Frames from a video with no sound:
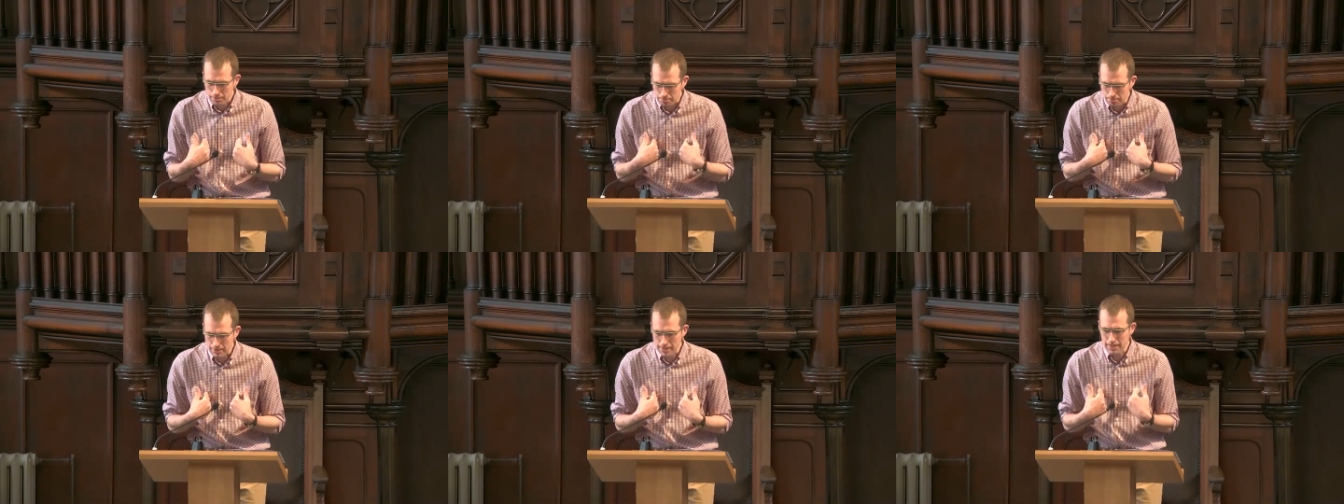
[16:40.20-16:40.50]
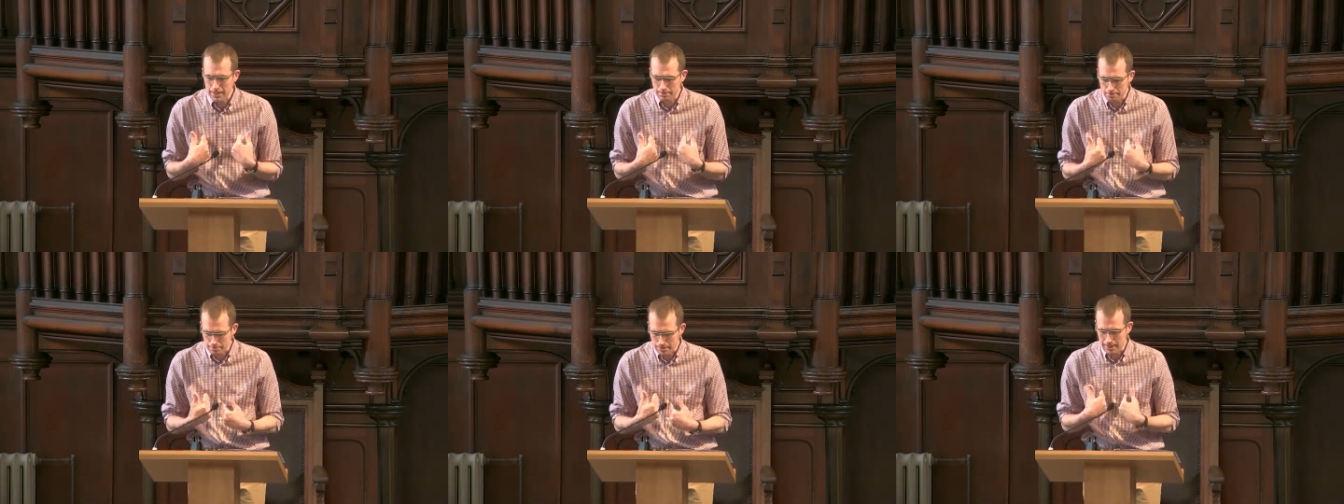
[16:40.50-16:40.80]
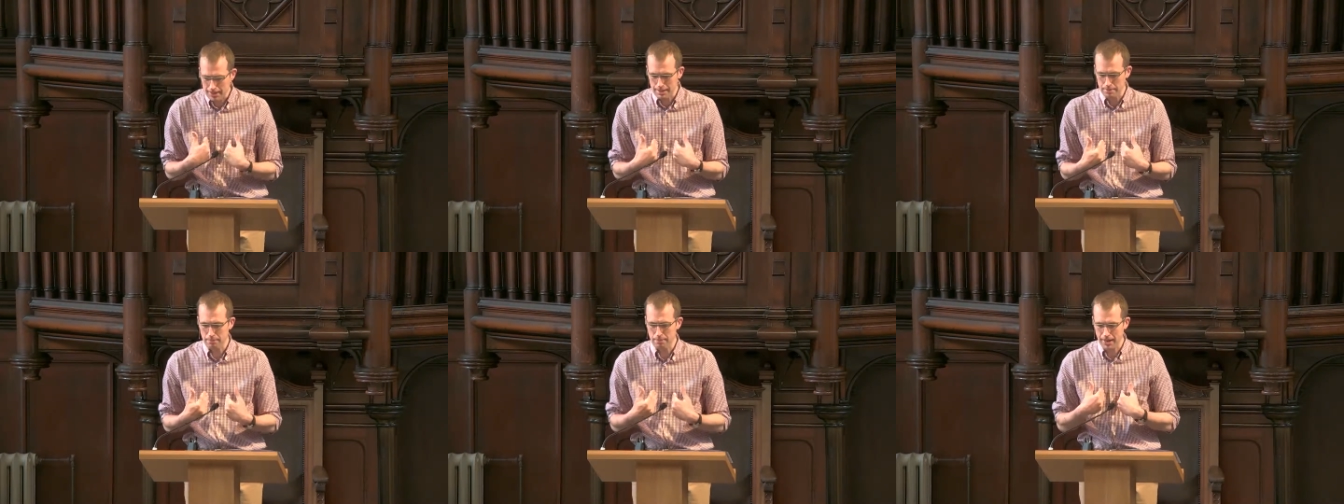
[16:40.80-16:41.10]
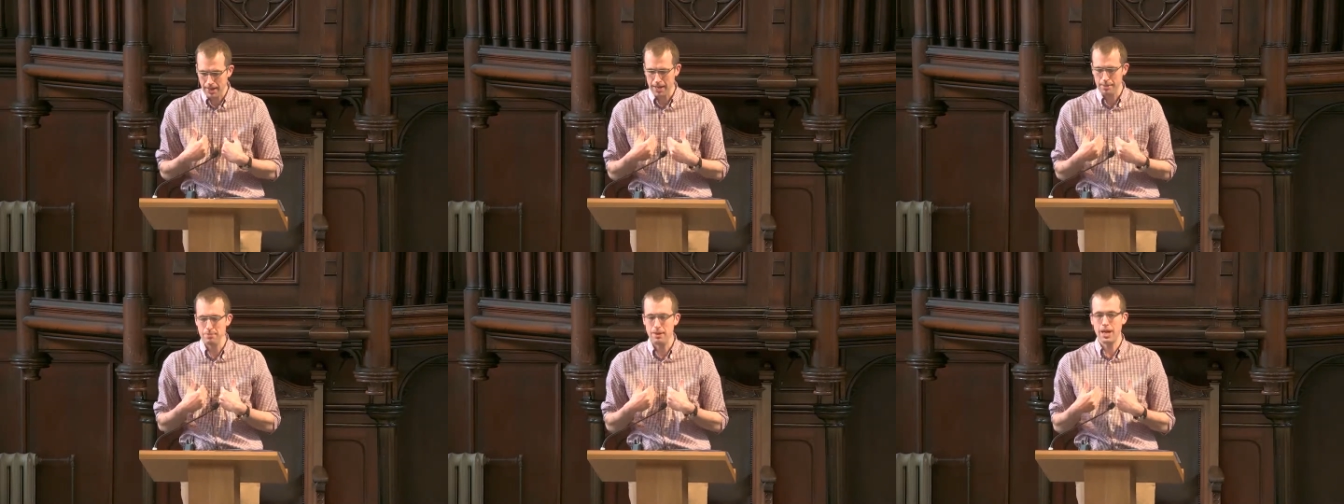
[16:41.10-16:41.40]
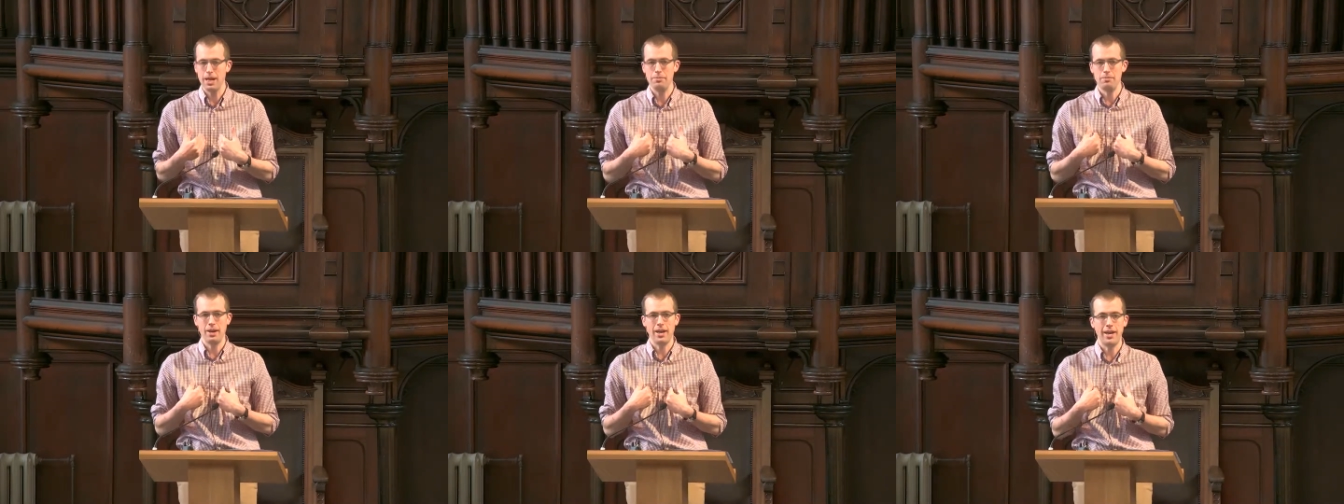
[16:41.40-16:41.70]
me,
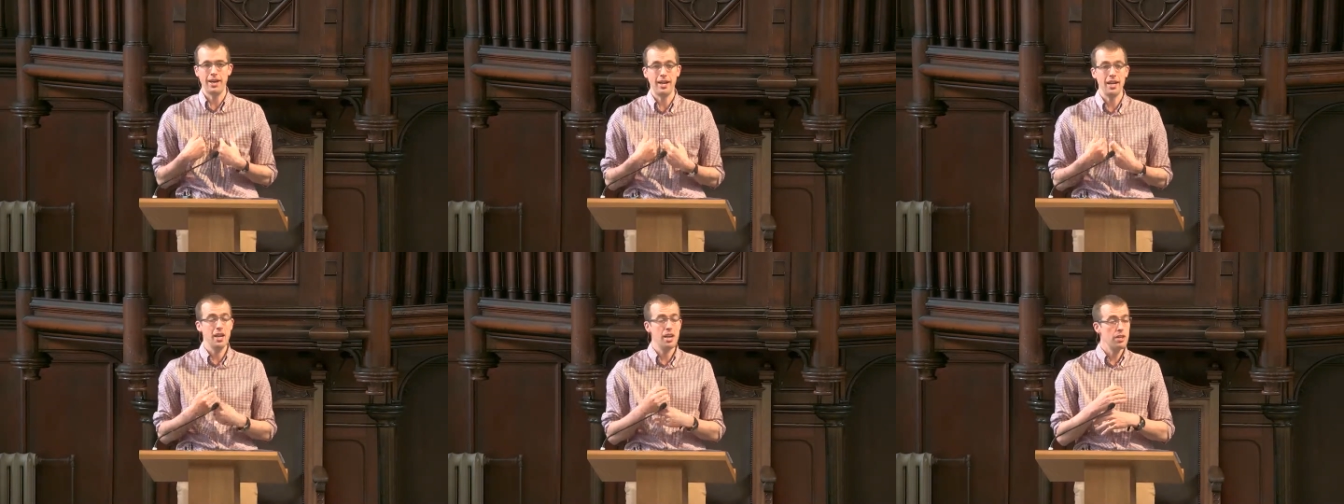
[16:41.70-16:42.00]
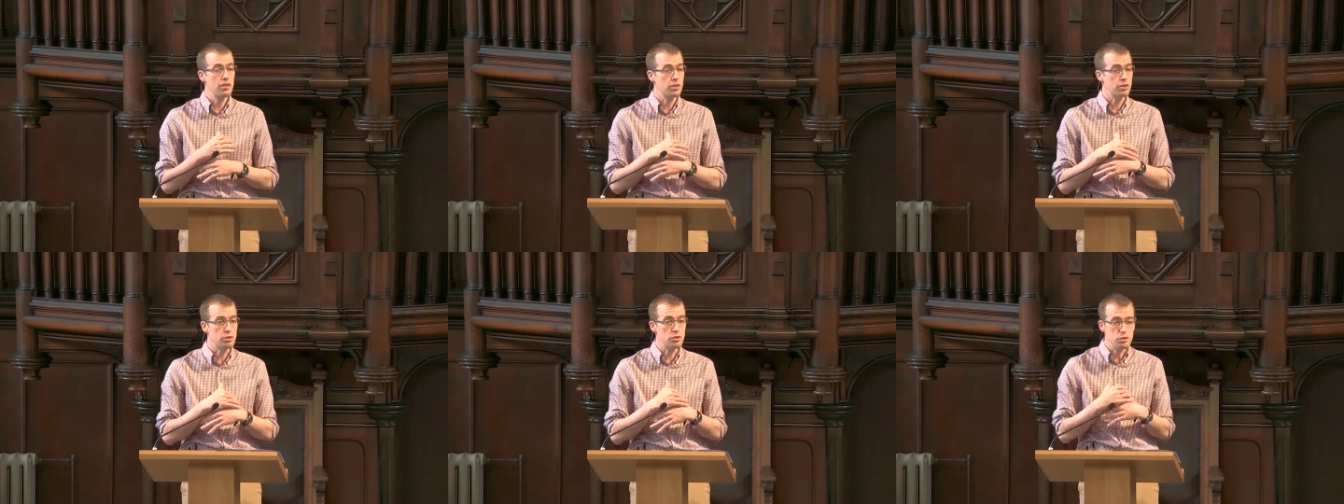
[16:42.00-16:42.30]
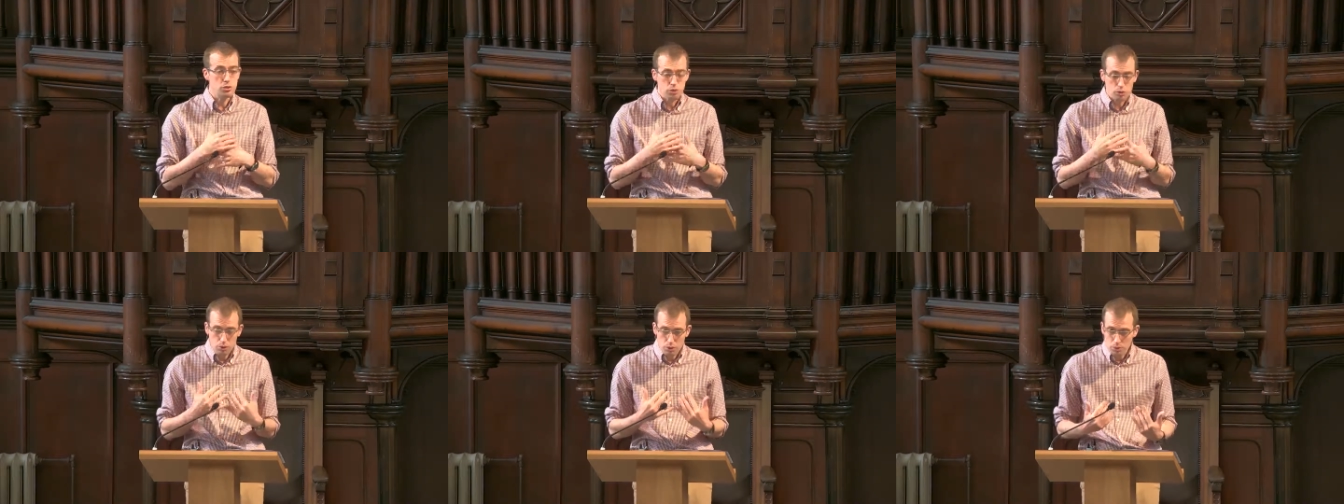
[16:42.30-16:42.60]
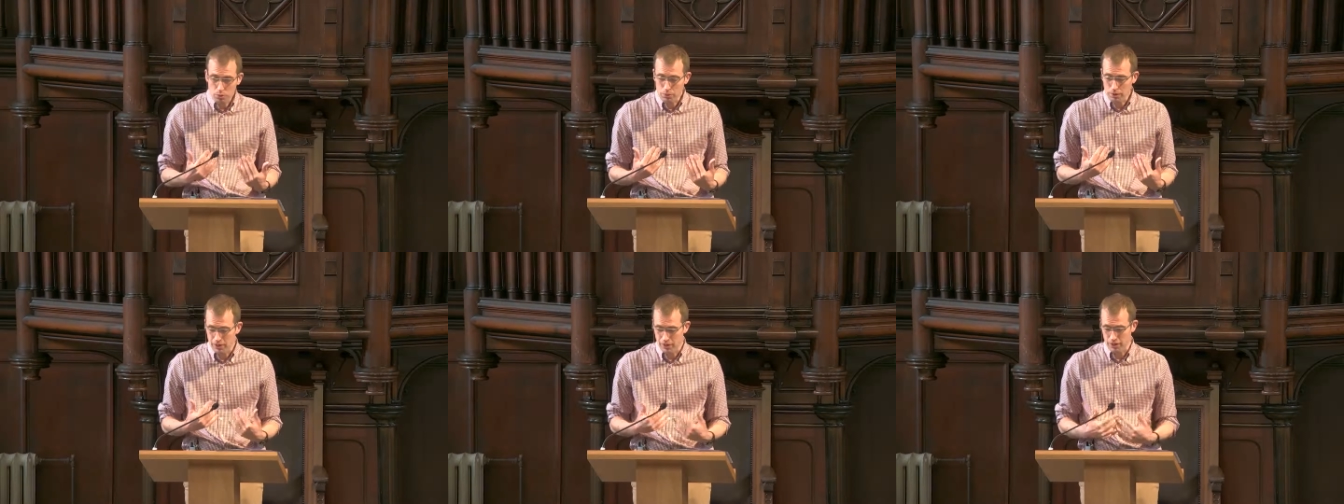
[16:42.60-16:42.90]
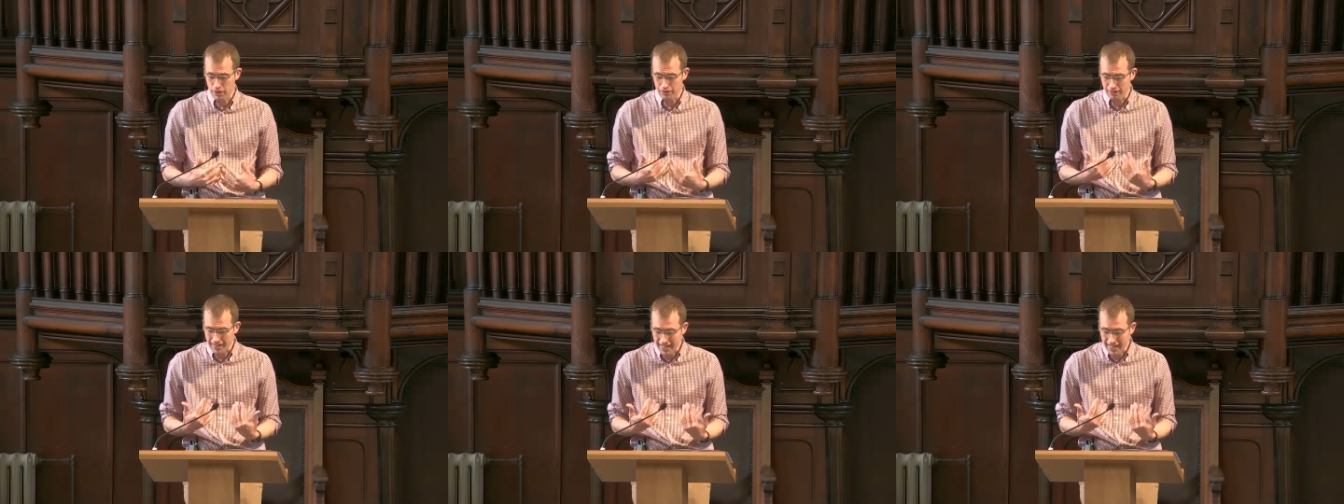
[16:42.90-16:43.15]
my. There's no word of